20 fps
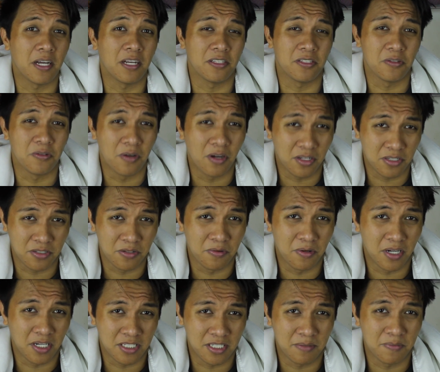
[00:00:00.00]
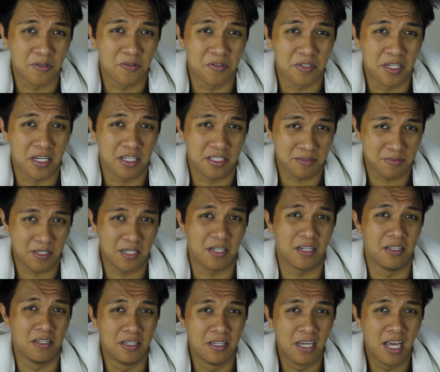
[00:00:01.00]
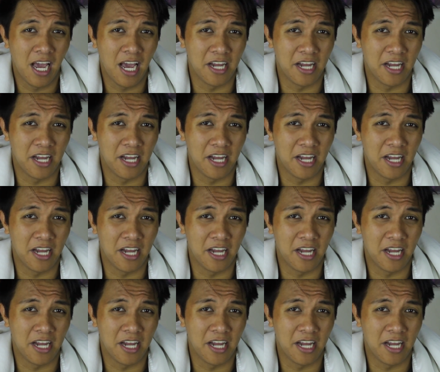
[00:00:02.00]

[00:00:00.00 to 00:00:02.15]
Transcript: else who also watched that movie talks about it.